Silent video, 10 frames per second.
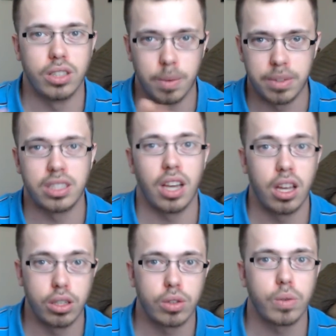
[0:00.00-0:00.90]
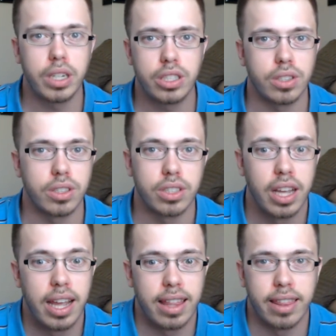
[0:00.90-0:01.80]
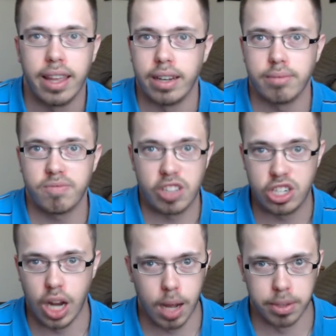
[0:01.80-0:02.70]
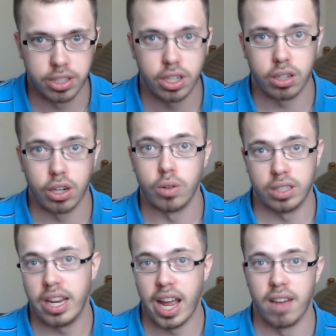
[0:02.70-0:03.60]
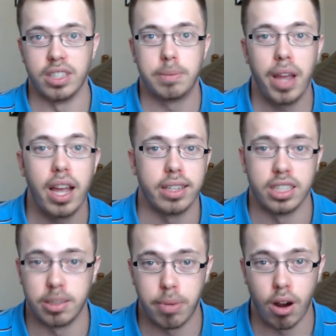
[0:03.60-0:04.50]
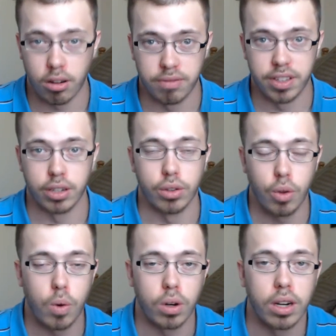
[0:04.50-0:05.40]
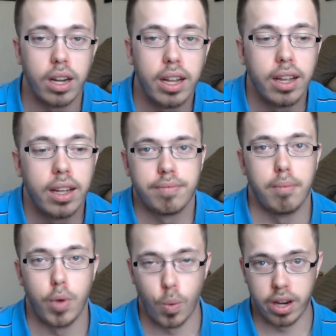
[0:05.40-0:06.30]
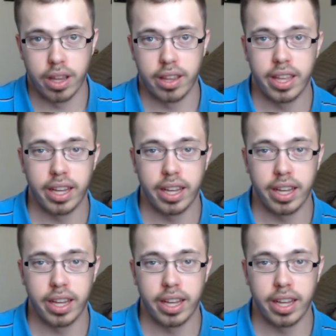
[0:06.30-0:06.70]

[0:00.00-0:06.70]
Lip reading: some of these other creatures that goblins are known to have as pets. It's a part of their lore. But one of the